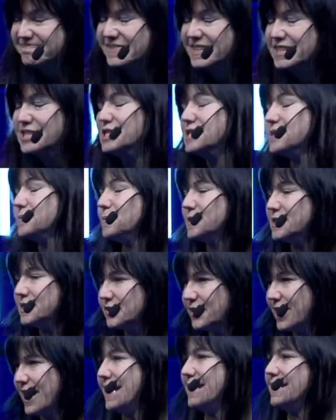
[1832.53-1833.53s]
Now, this was
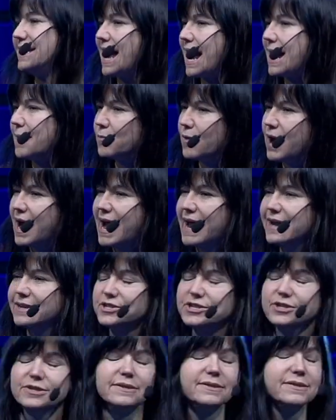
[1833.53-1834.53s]
their end game, right?
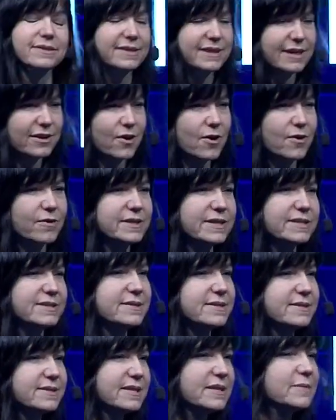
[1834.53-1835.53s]
To get all these
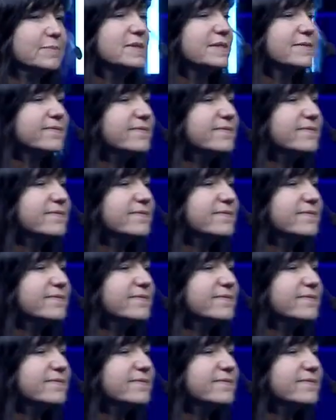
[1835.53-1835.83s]
systems